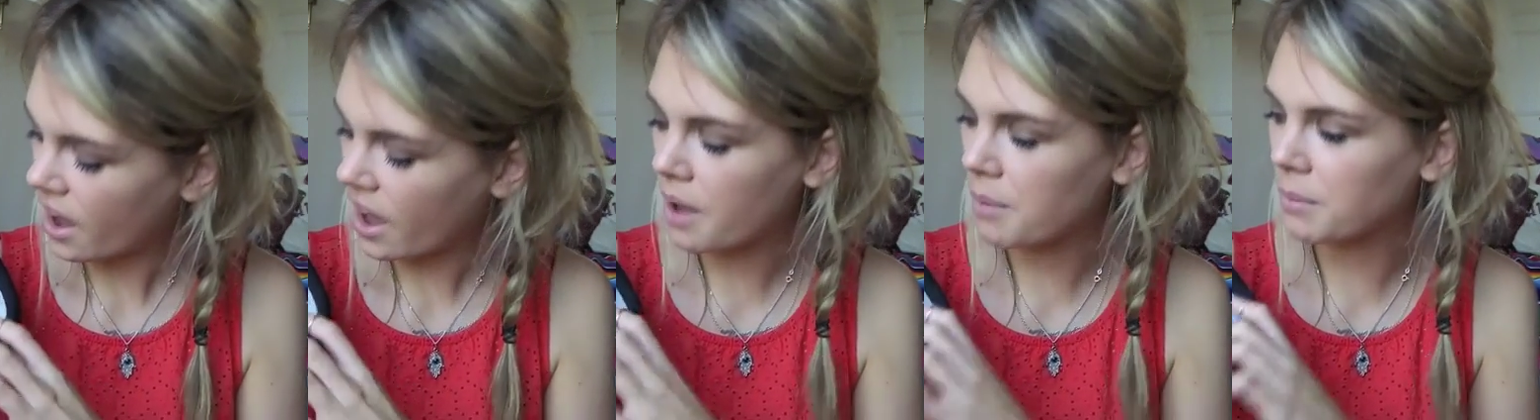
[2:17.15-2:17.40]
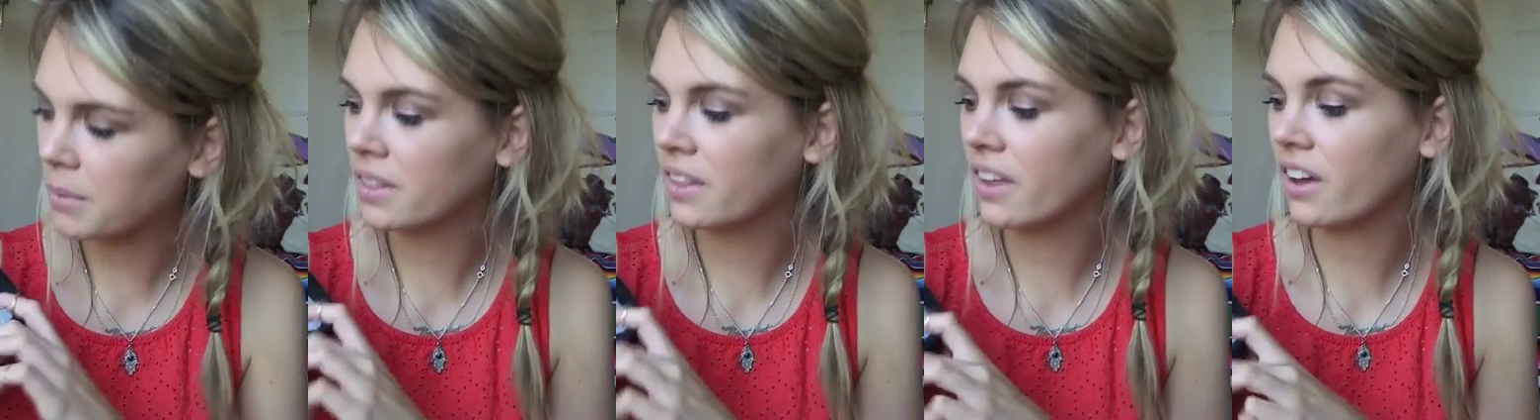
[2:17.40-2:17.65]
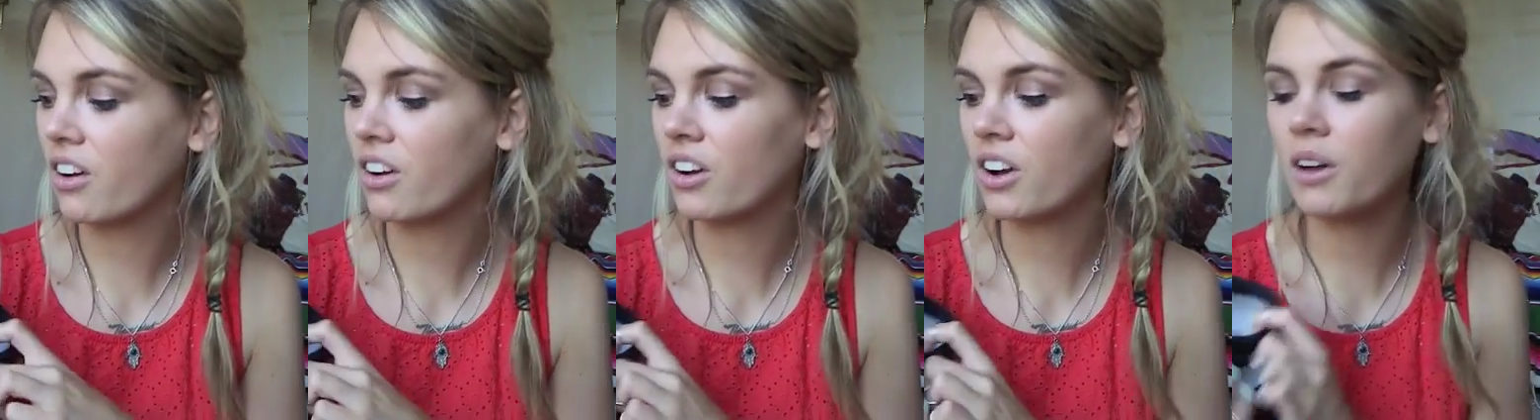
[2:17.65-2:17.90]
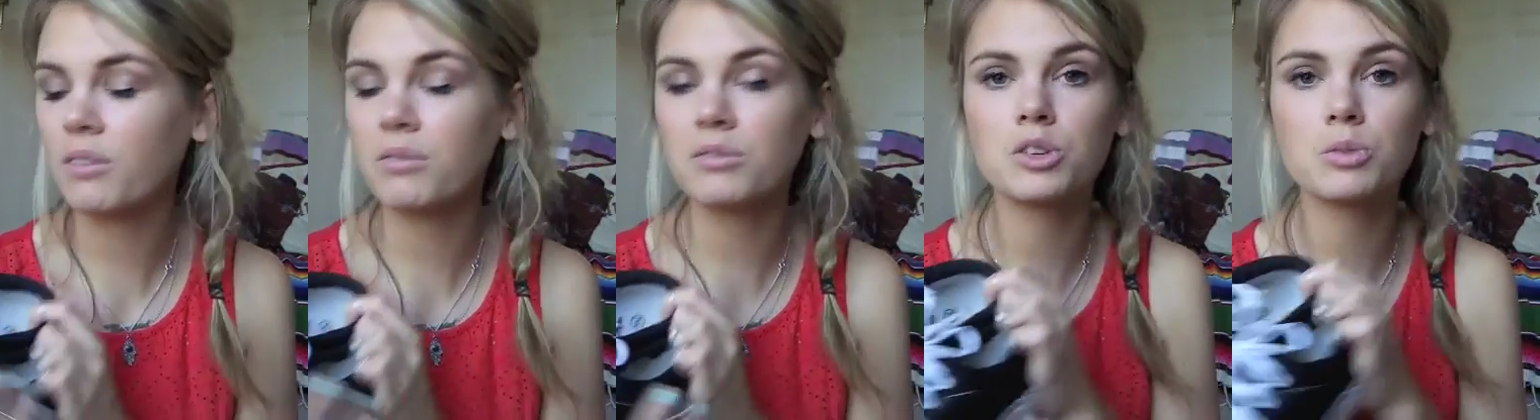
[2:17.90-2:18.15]
I mean, they
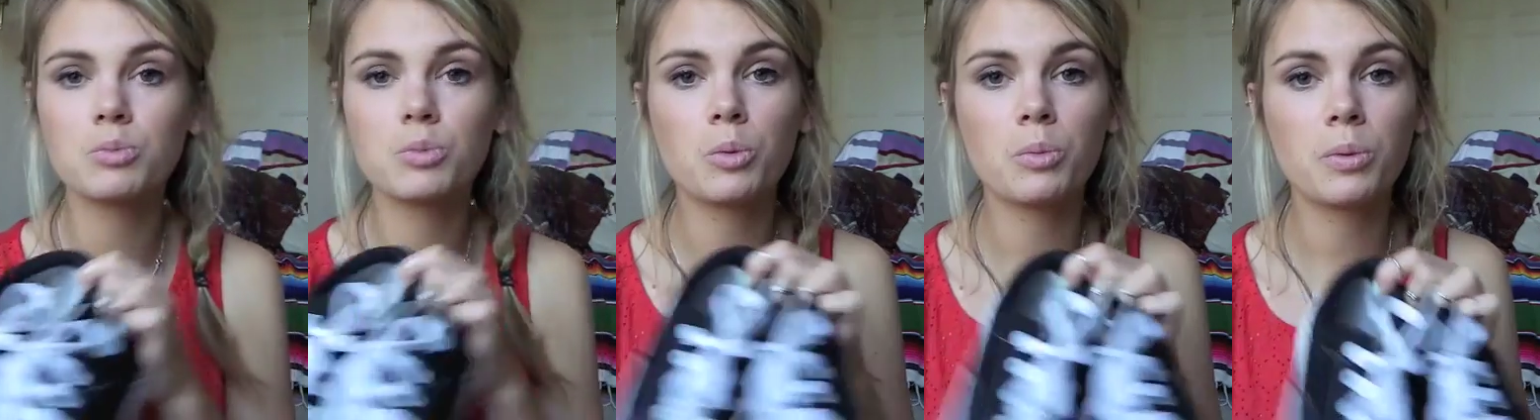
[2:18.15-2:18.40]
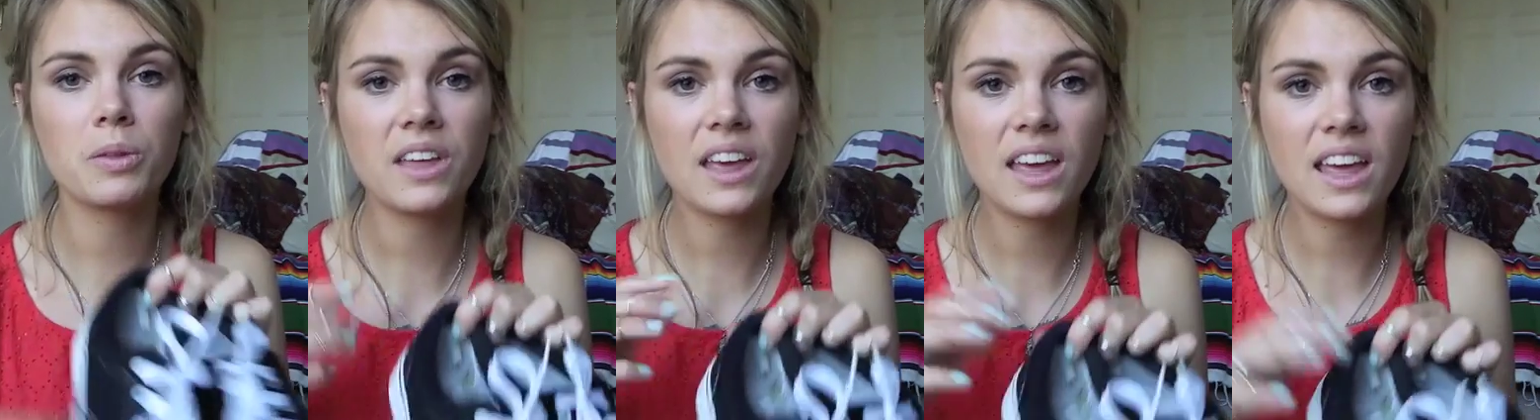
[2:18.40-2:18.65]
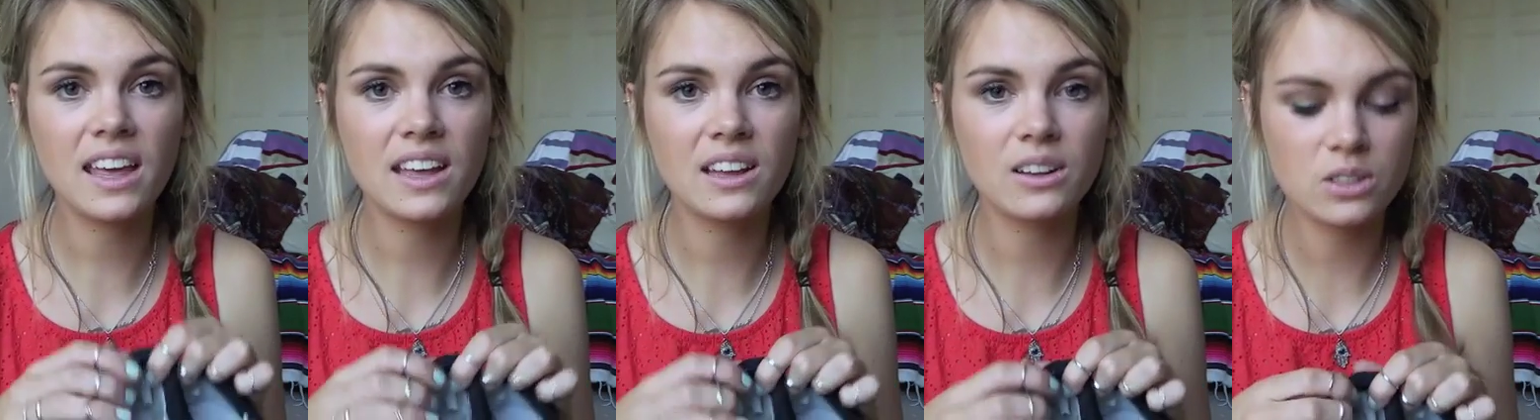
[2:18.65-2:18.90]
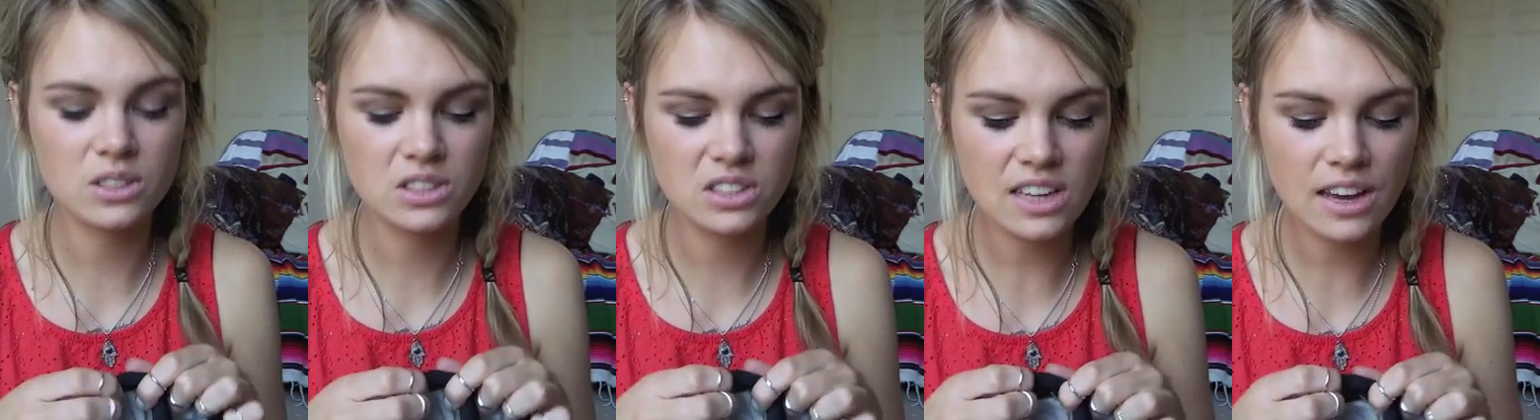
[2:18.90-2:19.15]
are comfortable, but the
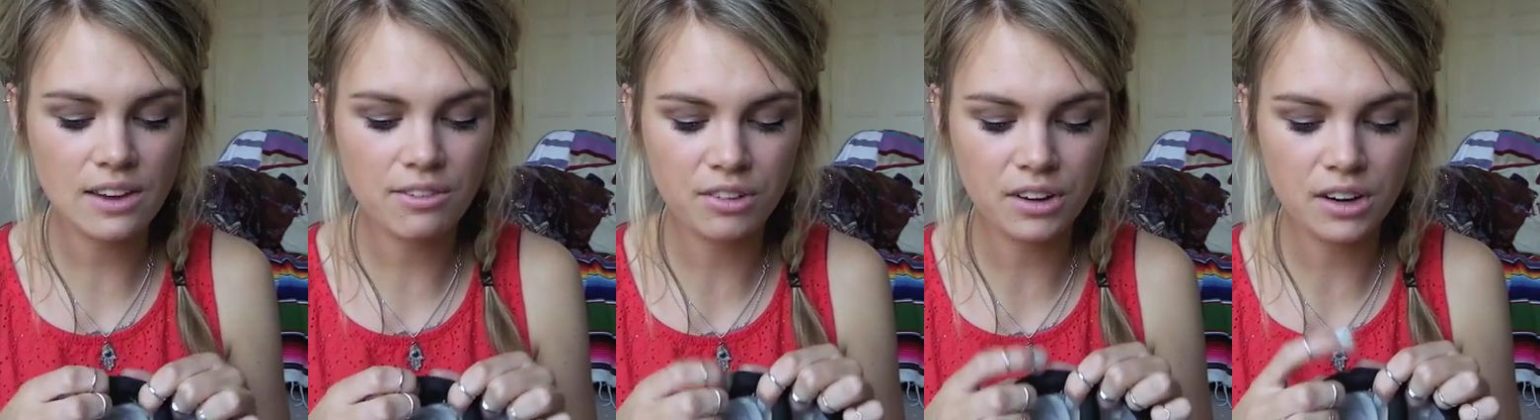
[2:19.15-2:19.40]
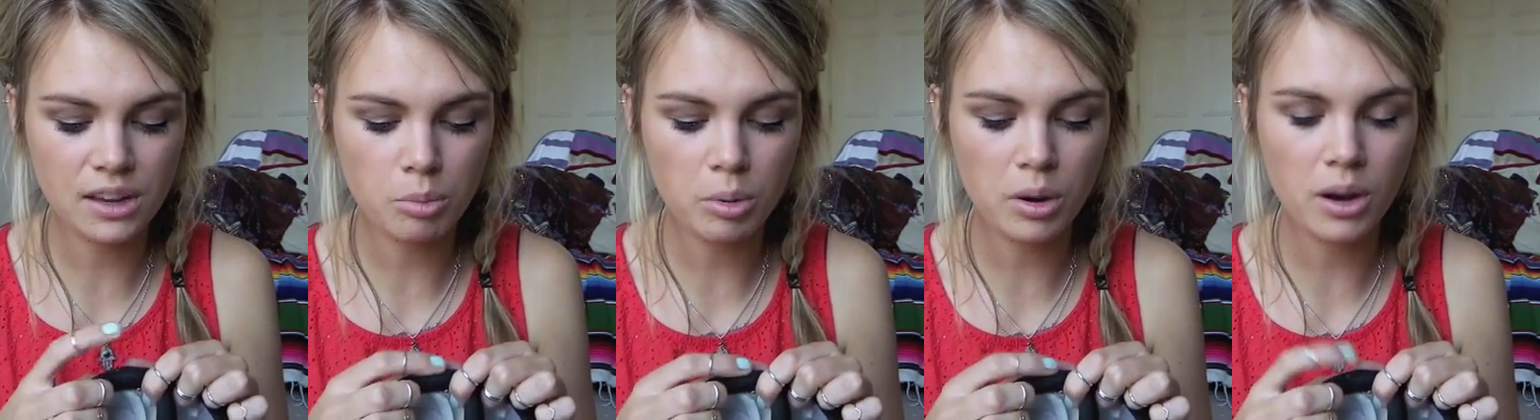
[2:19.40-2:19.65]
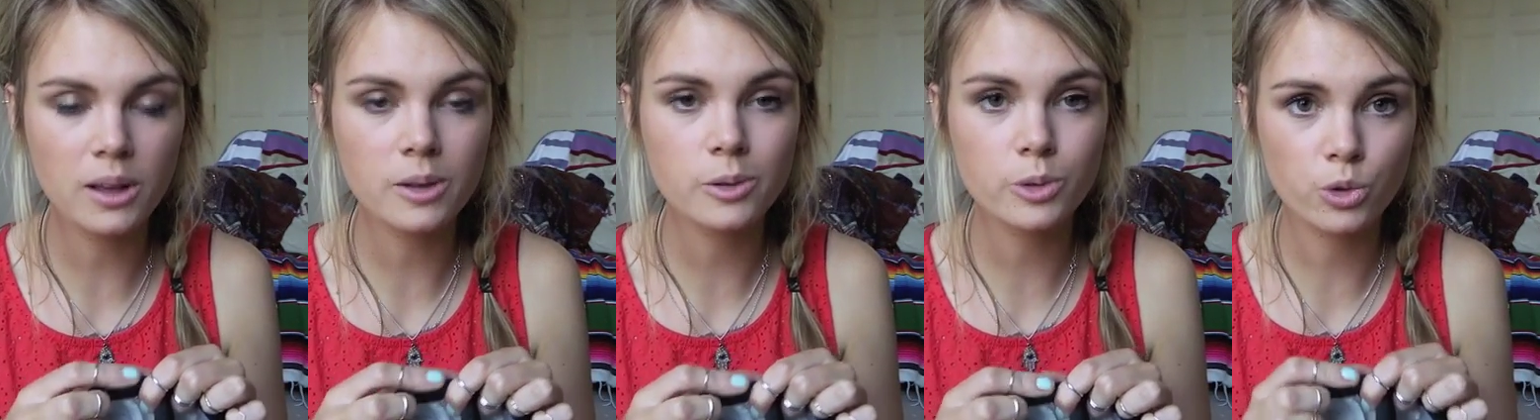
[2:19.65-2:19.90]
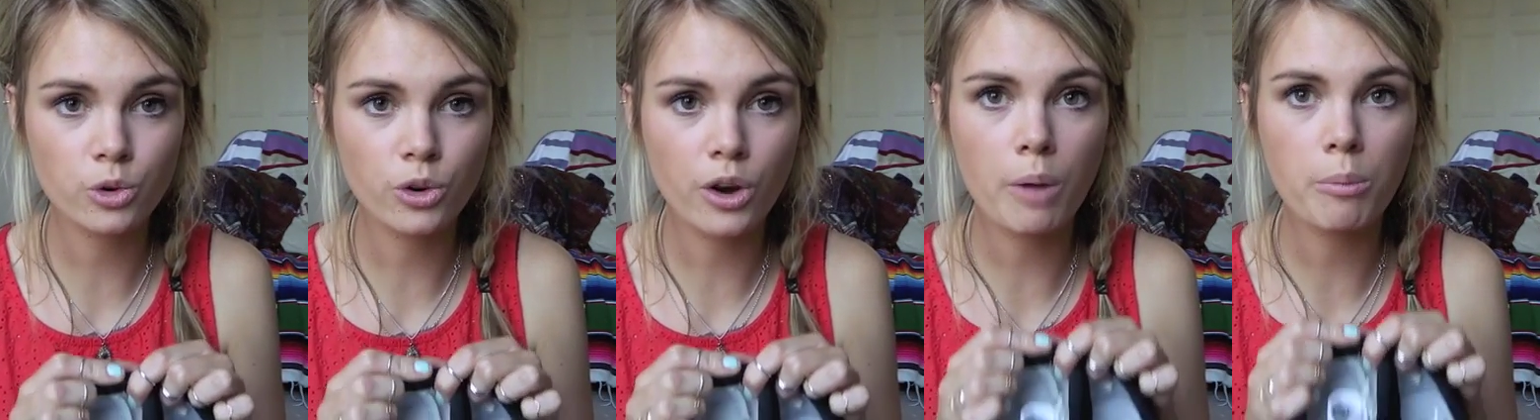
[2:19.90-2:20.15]
heels definitely
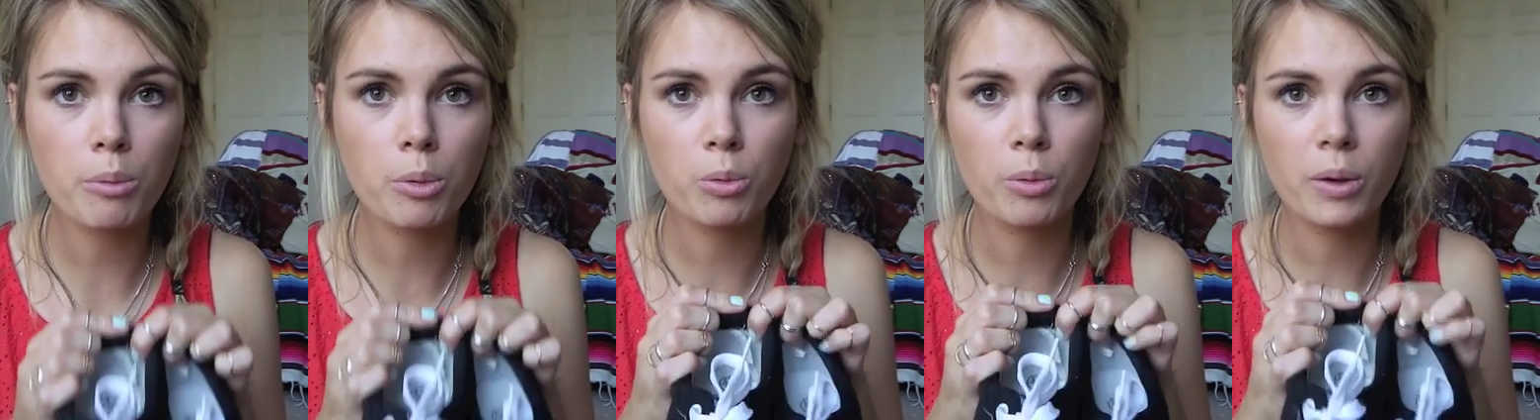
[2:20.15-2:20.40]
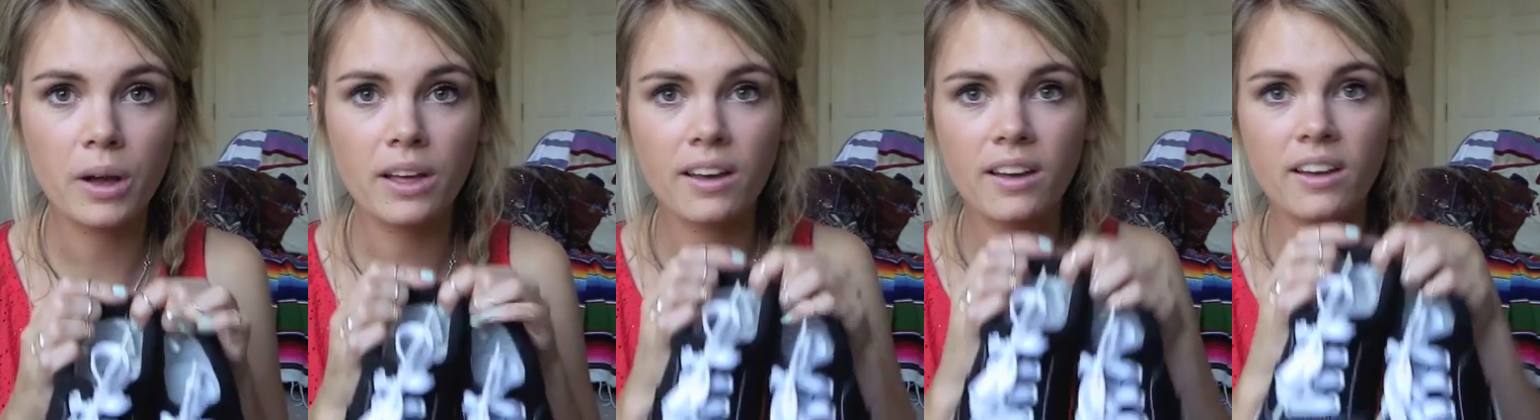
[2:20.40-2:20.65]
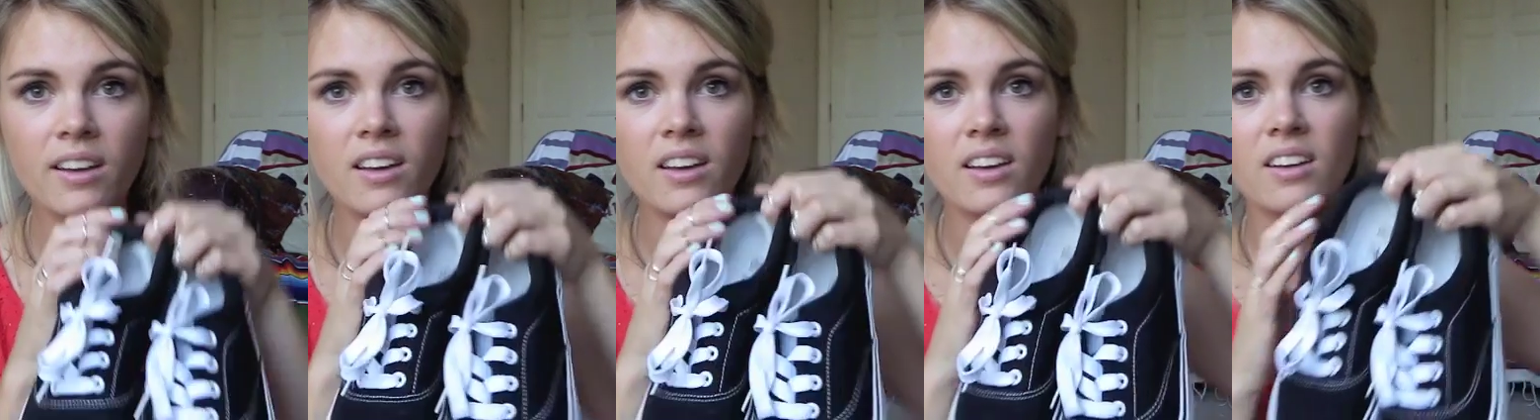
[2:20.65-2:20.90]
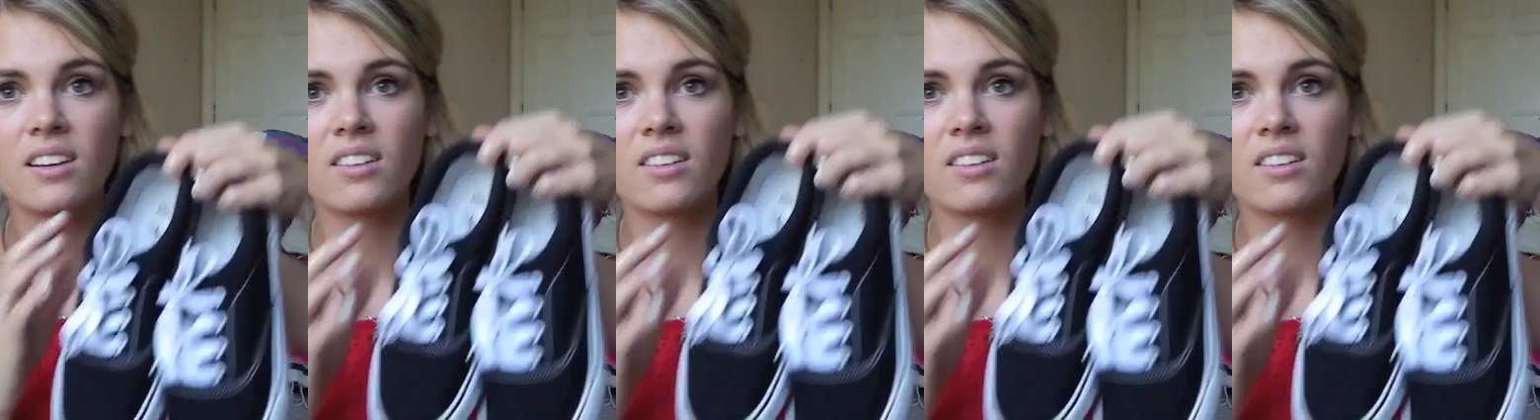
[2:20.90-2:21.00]
plaster up, or wear